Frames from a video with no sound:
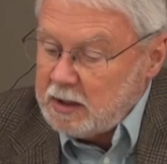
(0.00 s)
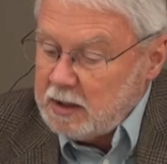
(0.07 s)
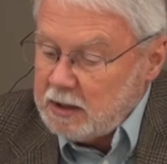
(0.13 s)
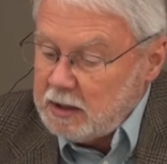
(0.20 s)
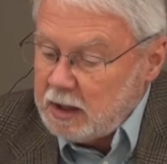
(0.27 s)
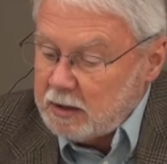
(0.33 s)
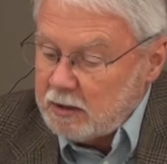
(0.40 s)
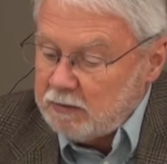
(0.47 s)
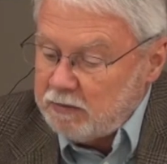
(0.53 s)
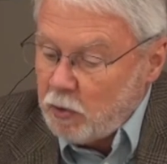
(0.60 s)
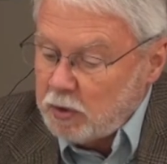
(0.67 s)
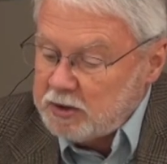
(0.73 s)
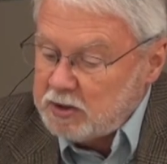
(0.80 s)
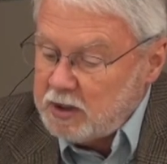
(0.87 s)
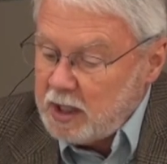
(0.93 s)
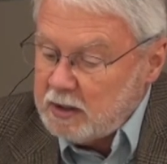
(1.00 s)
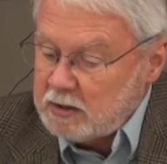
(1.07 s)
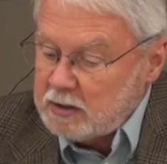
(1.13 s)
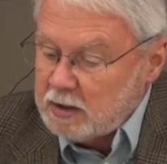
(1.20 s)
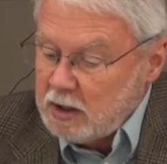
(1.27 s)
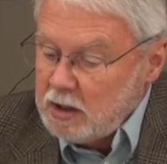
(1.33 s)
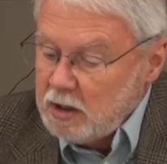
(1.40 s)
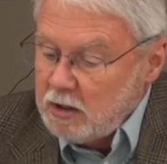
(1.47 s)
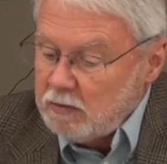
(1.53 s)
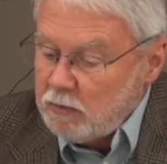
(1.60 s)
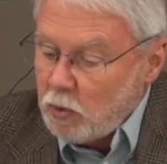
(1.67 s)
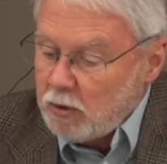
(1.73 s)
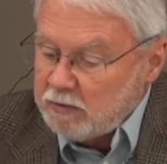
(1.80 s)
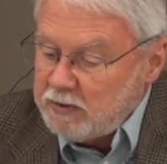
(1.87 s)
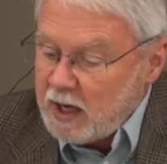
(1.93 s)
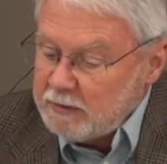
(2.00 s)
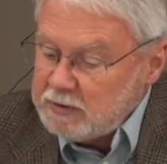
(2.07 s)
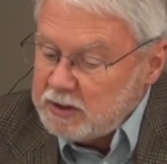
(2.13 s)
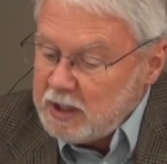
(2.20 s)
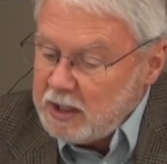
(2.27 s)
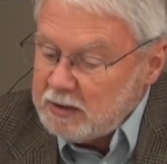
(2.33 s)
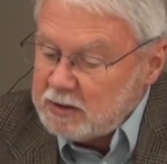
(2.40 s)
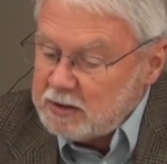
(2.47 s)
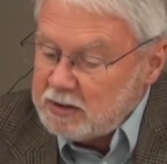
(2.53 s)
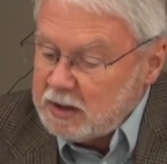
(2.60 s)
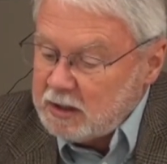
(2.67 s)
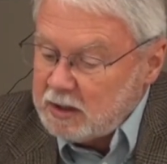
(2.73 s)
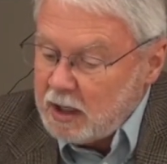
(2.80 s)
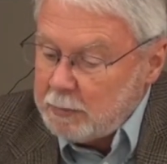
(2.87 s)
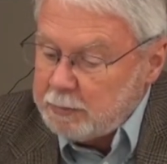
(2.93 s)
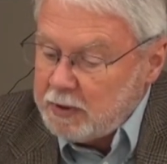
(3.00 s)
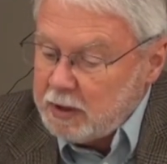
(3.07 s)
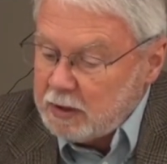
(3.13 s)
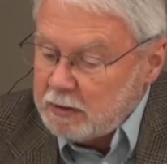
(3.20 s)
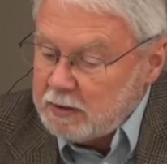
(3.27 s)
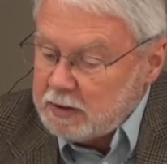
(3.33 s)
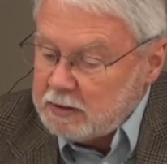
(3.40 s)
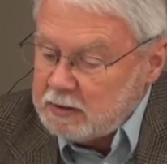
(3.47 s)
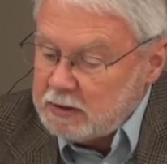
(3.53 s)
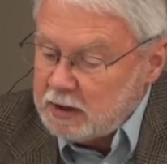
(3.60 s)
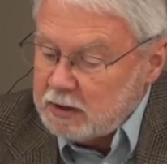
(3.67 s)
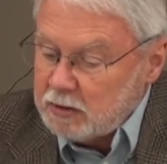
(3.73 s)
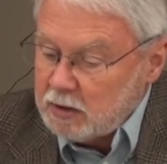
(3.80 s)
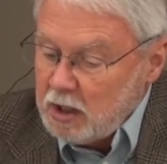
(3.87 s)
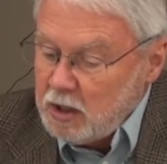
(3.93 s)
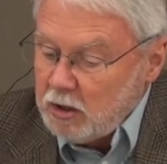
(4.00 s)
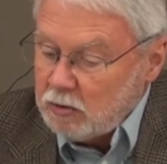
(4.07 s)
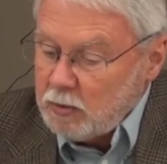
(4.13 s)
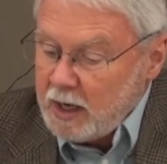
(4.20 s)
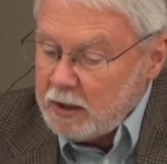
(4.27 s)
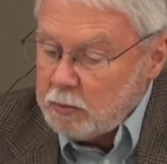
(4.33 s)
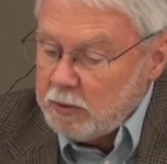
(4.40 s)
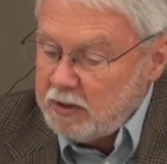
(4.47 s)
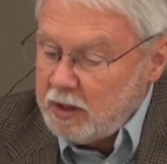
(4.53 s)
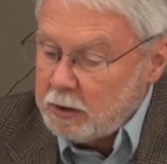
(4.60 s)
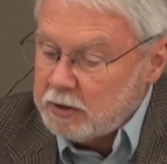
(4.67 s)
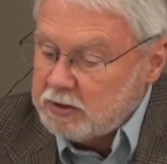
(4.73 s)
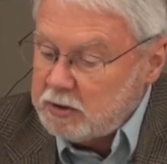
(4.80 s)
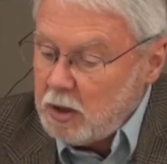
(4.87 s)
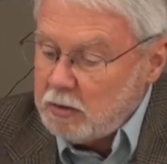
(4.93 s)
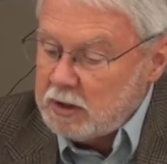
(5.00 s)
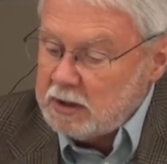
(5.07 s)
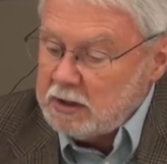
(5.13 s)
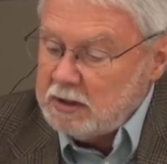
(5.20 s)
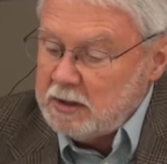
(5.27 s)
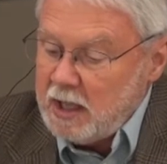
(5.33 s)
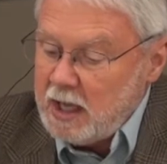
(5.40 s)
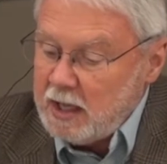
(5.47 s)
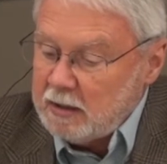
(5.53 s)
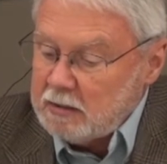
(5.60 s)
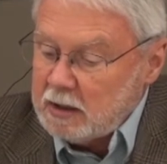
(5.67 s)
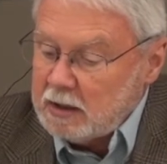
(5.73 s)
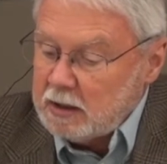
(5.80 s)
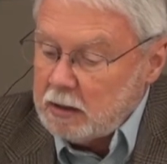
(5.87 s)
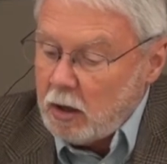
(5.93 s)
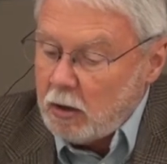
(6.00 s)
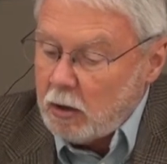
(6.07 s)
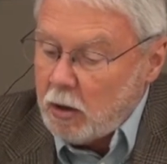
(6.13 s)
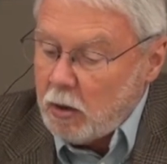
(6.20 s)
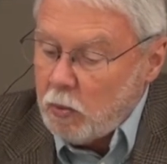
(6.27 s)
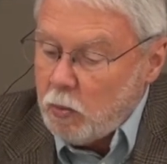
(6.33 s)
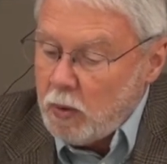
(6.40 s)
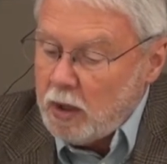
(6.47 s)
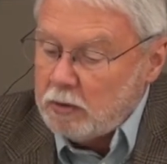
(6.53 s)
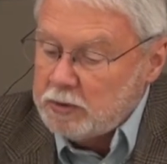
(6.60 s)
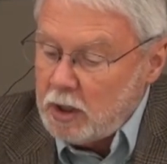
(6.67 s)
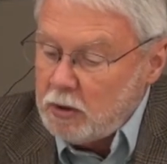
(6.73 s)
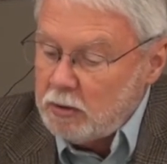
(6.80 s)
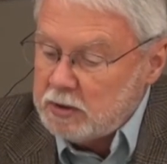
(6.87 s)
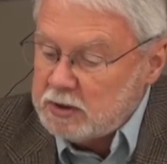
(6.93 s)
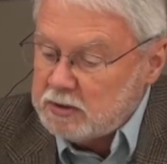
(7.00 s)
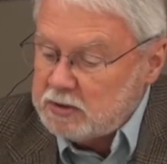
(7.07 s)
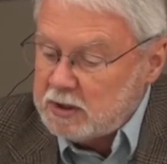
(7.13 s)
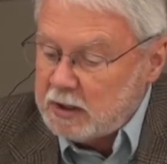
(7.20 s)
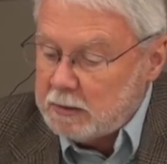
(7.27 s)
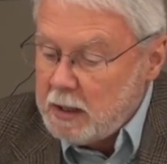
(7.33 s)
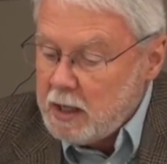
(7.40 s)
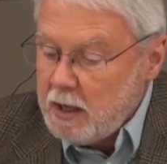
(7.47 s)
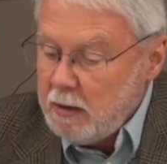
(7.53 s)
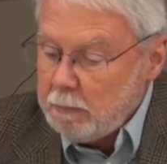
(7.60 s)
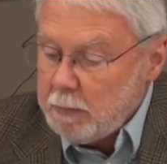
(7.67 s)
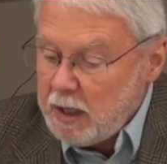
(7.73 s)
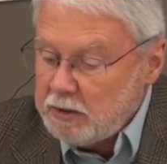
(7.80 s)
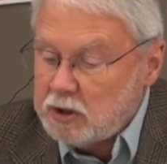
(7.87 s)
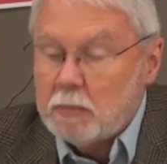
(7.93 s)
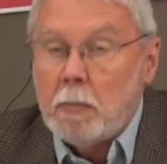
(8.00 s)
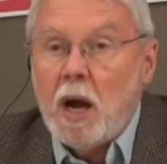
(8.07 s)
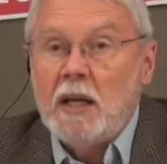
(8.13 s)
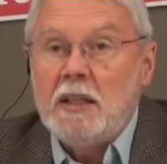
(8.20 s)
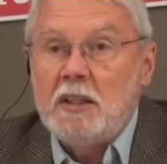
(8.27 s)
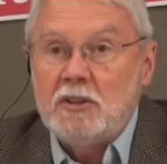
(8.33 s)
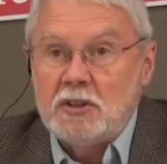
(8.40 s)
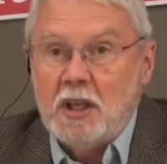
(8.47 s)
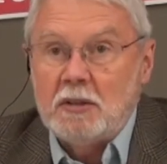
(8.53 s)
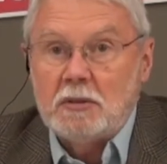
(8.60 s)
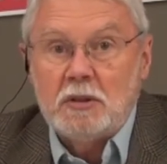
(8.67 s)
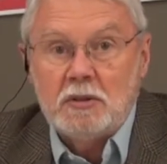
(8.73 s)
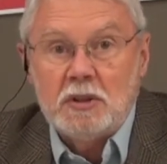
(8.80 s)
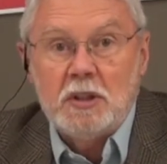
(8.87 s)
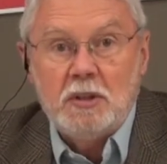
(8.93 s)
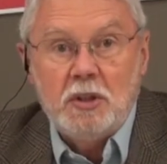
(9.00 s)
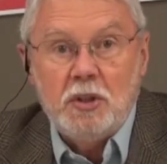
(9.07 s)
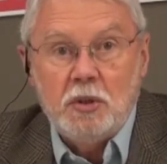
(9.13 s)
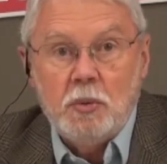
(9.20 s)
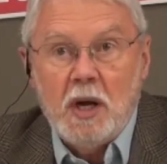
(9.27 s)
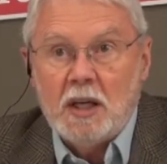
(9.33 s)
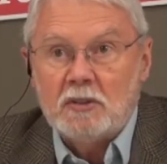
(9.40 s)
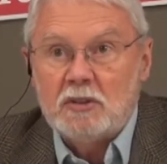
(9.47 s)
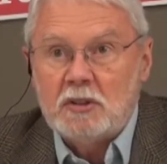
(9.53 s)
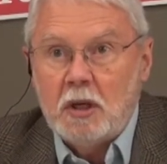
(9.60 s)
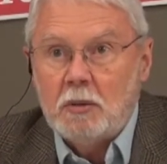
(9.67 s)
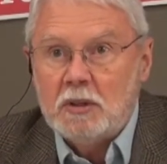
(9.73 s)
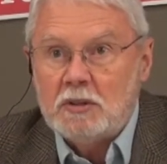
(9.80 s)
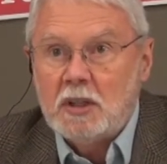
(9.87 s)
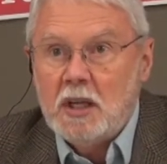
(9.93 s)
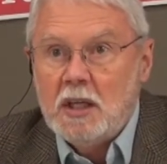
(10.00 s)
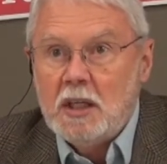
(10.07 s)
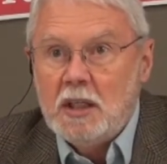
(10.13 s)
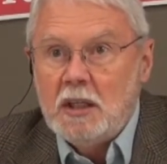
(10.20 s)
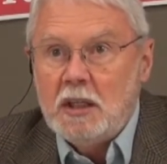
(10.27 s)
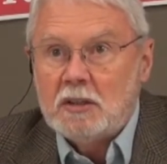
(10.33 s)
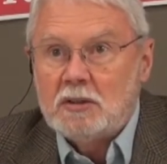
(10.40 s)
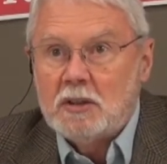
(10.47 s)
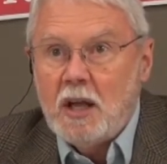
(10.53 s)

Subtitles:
the 4 or 5 states up there that rank with Arizona in that are all well known as major mining centers in the U.S. So it's